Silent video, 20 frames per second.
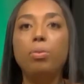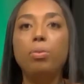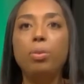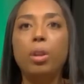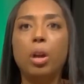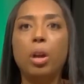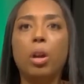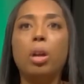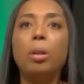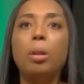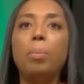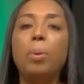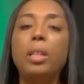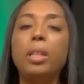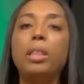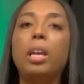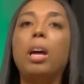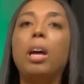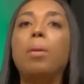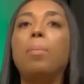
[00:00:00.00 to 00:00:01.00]
they're going to
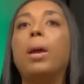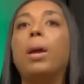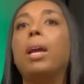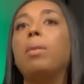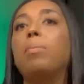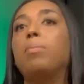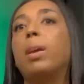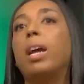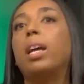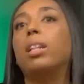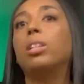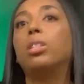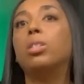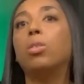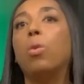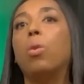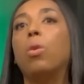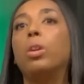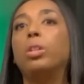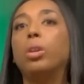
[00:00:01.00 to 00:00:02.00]
put the unpaid balance
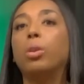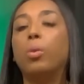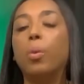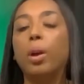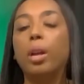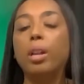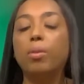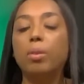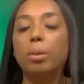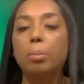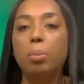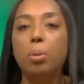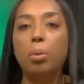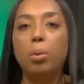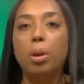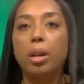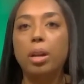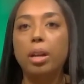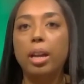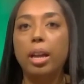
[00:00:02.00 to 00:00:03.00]
on your credit
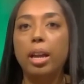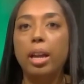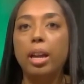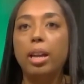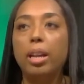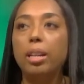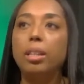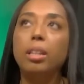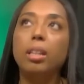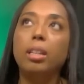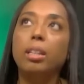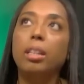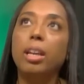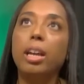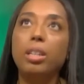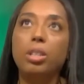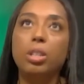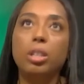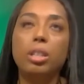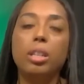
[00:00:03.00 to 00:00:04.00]
report. And
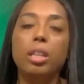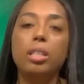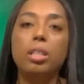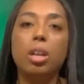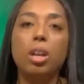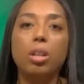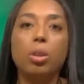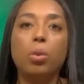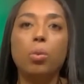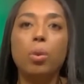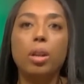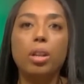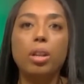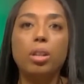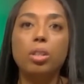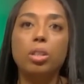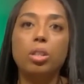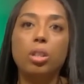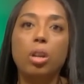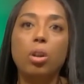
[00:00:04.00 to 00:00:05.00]
that just lets other
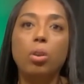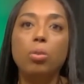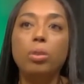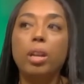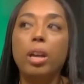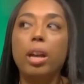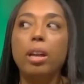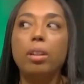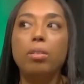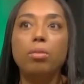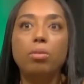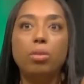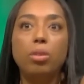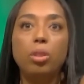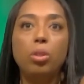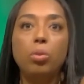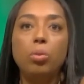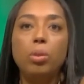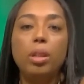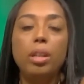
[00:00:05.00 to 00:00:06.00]
creditors know that
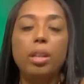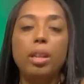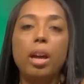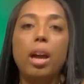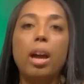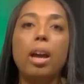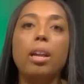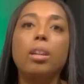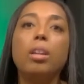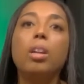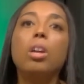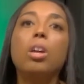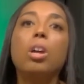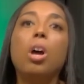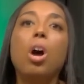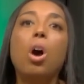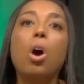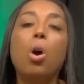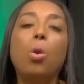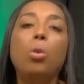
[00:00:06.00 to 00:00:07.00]
you did not
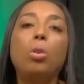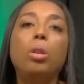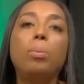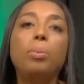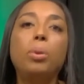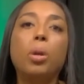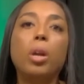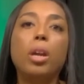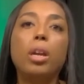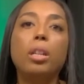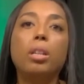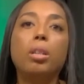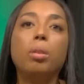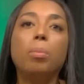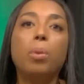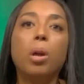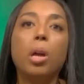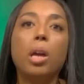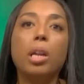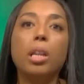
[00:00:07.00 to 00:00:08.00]
hold up your end of the
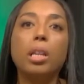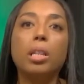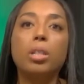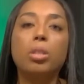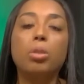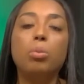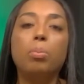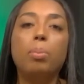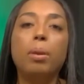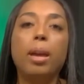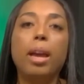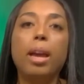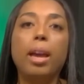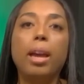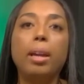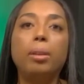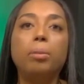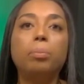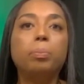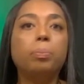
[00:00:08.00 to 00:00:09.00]
bargain to
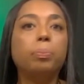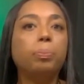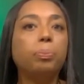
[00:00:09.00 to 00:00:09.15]
pay